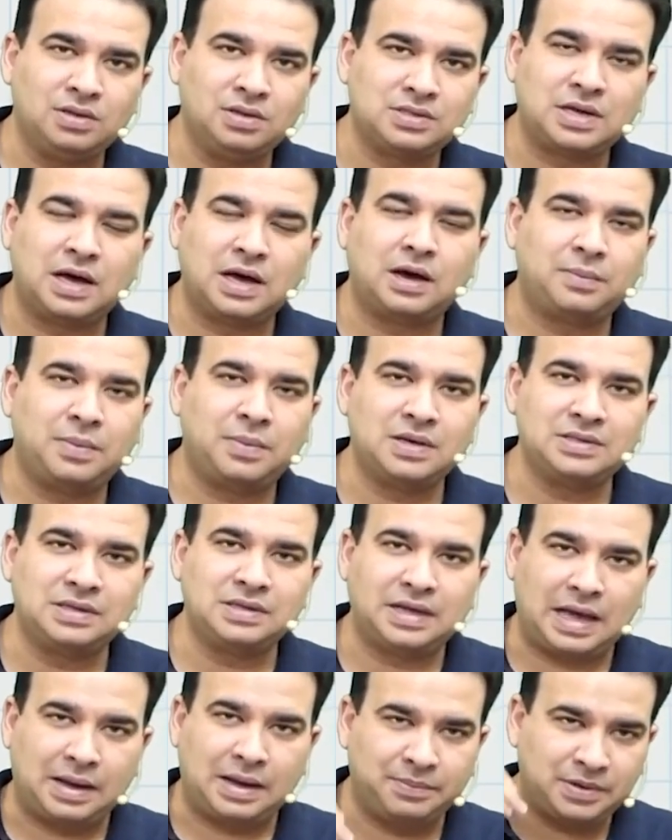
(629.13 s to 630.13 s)
scarpas
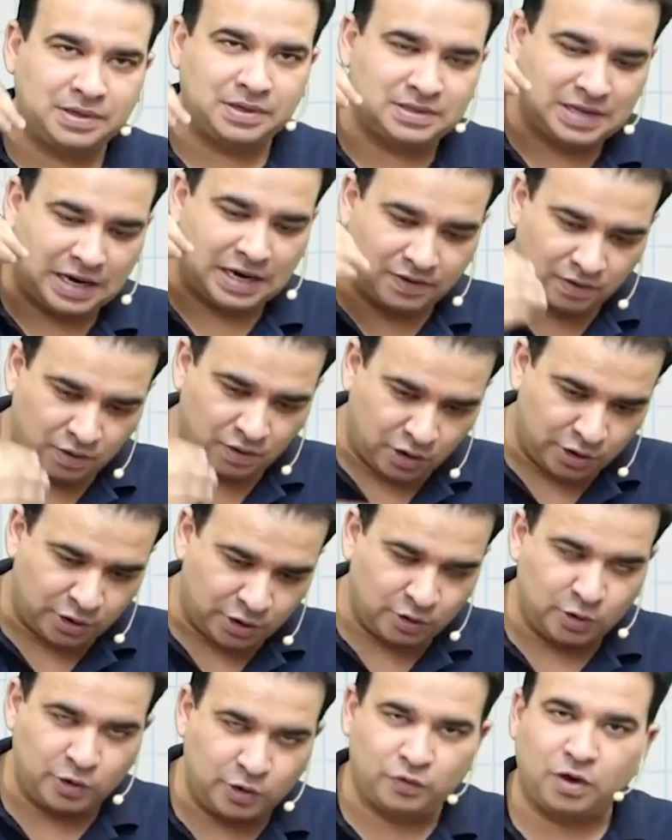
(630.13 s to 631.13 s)
and campers, that will
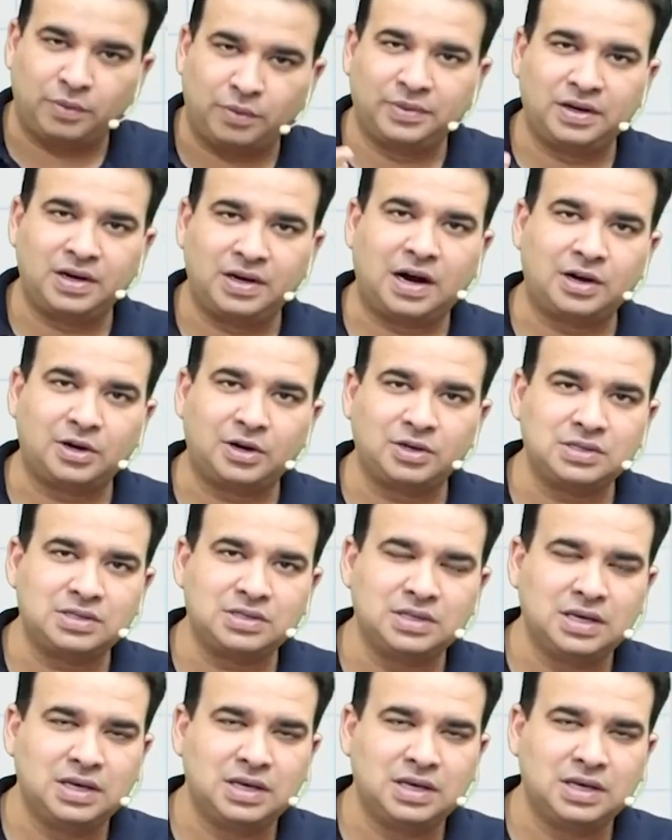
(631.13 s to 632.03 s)
continue to form the dartos.